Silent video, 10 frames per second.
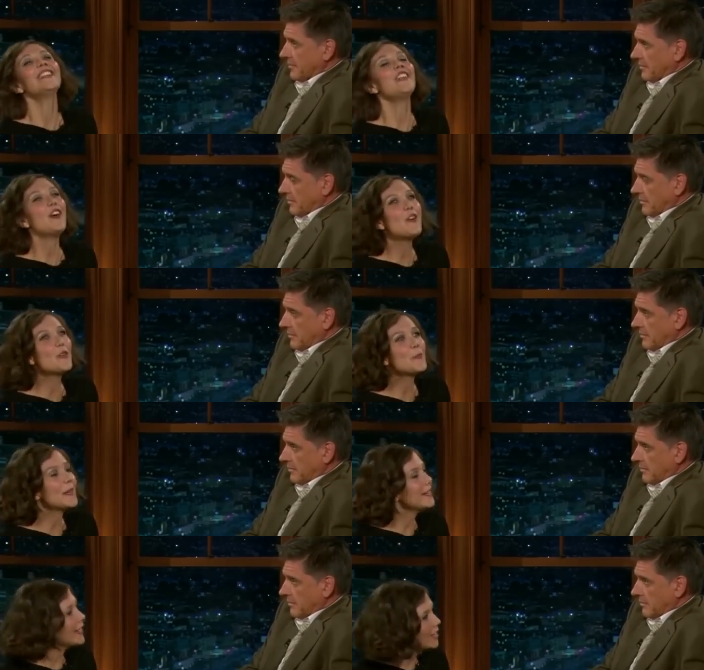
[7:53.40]
Speaker 1: No, but
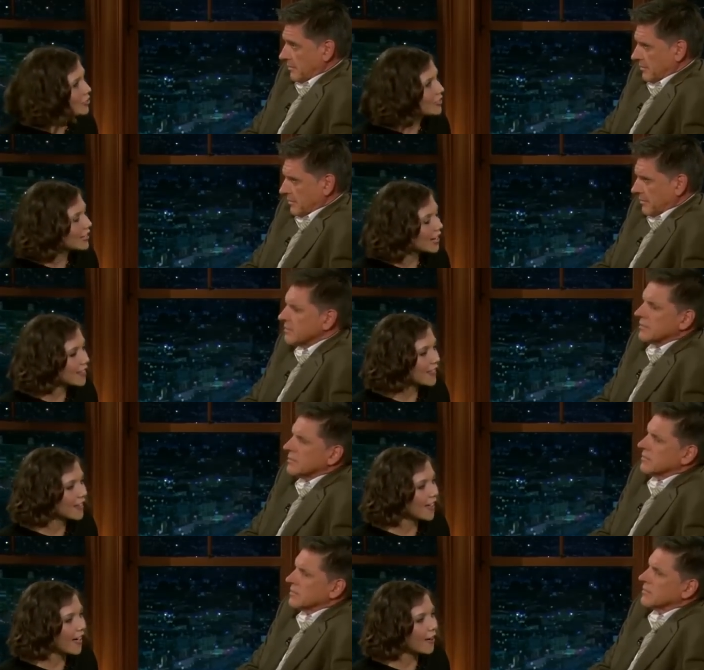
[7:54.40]
it's interesting, I think,
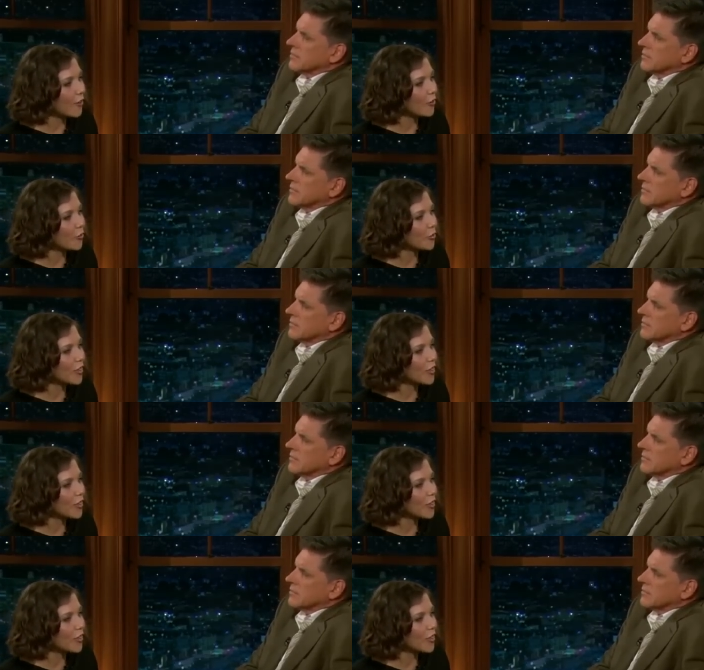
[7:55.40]
how